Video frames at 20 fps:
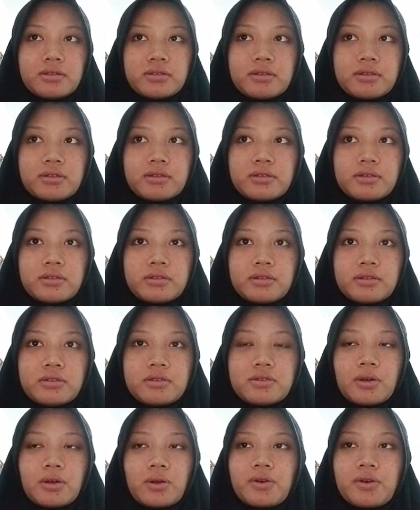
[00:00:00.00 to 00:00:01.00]
they have
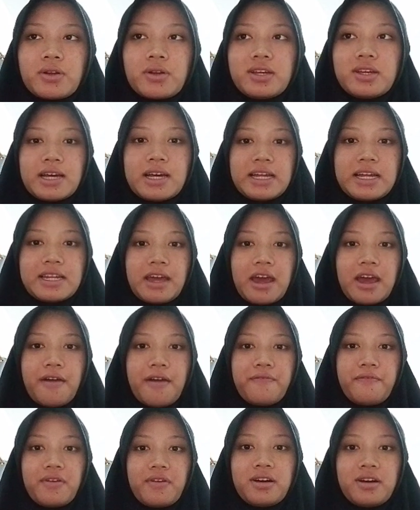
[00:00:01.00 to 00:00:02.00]
error.
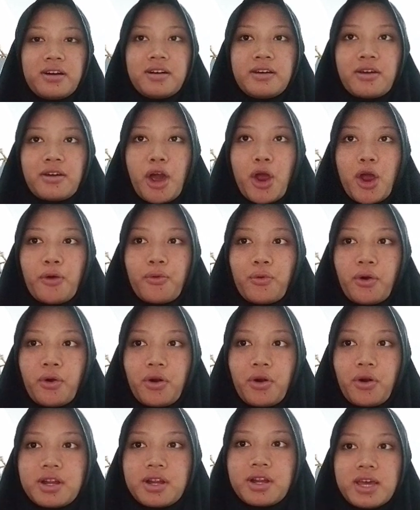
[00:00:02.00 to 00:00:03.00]

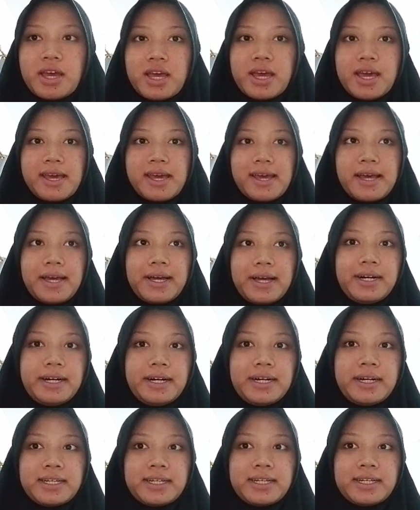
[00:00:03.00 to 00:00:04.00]
So we
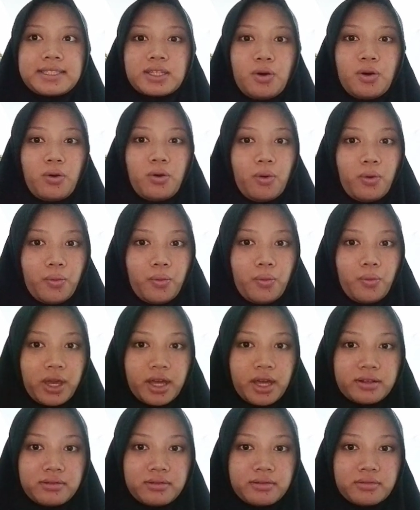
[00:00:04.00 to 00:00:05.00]
can continue.
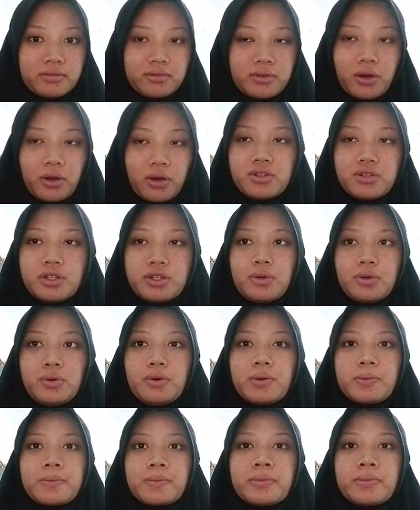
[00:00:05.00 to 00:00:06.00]

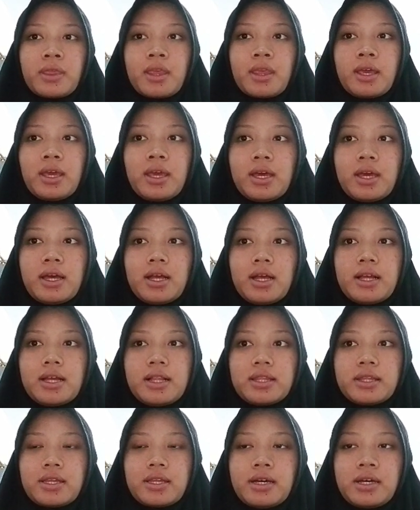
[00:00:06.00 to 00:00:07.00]

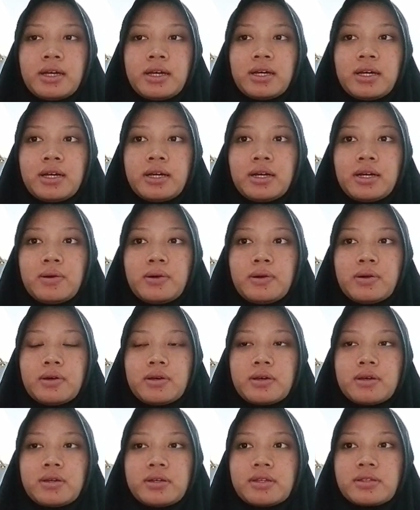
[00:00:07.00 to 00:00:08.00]
Start with global
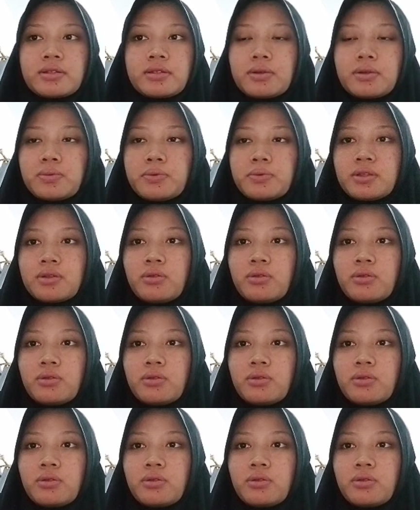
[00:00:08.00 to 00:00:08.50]
context.